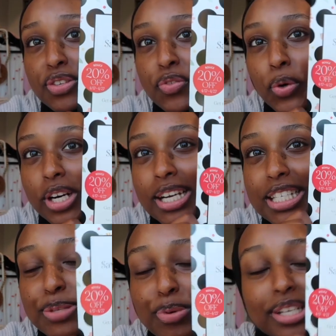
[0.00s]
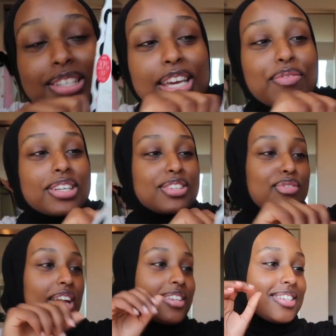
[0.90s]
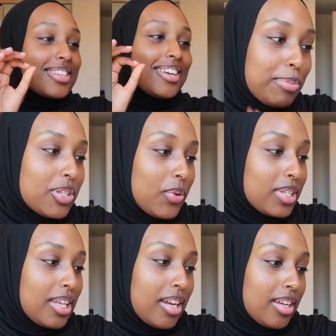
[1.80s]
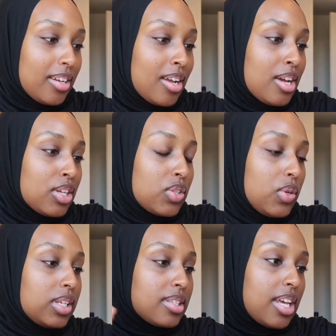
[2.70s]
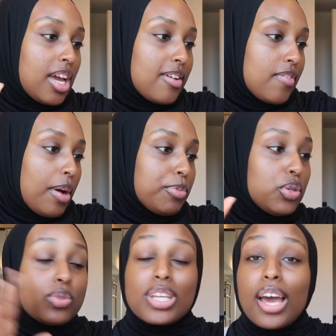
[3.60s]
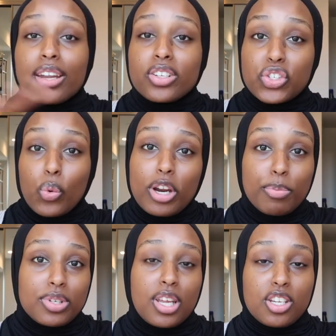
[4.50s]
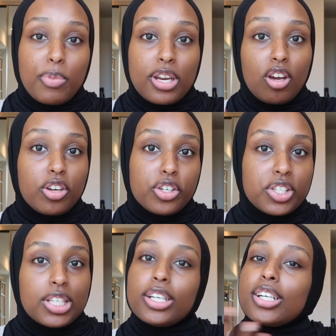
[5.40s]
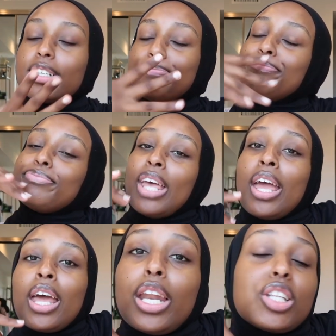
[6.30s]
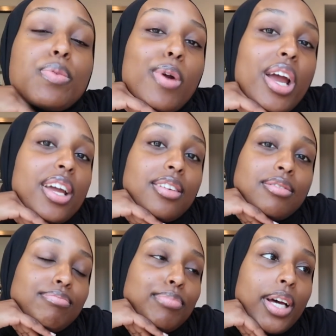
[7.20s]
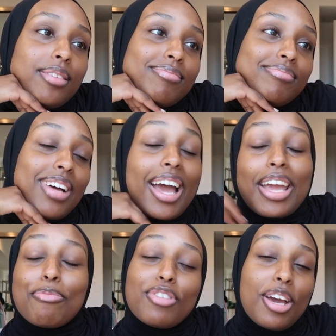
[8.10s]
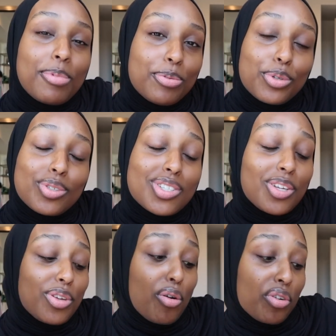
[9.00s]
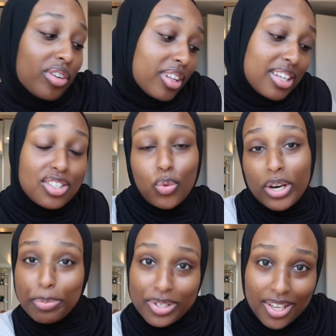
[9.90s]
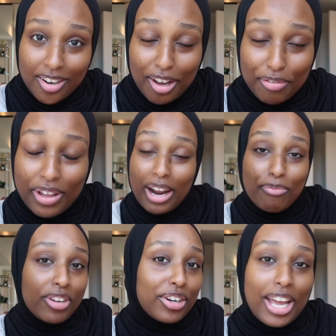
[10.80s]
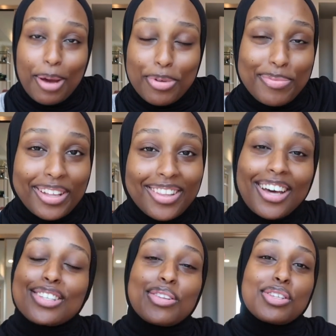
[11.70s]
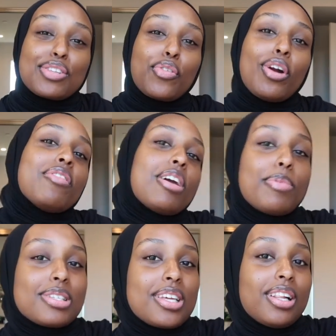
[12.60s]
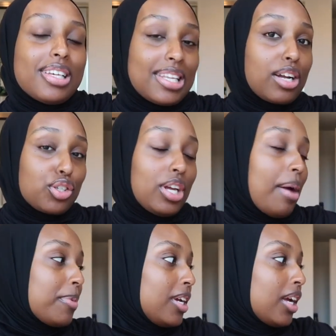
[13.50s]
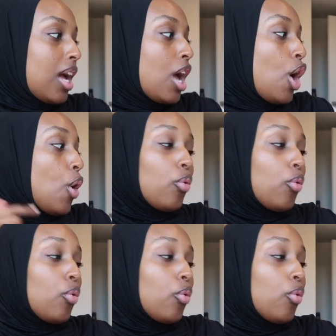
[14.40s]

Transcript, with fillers: the Sephora spring savings event, I'm so excited. So you can save up to 10 to 20% depending on your tier. Not to brag, but I am VIB Rouge, so yo girl gets 20% off and I'm very happy about that. So the Sephora VIB sale is actually happening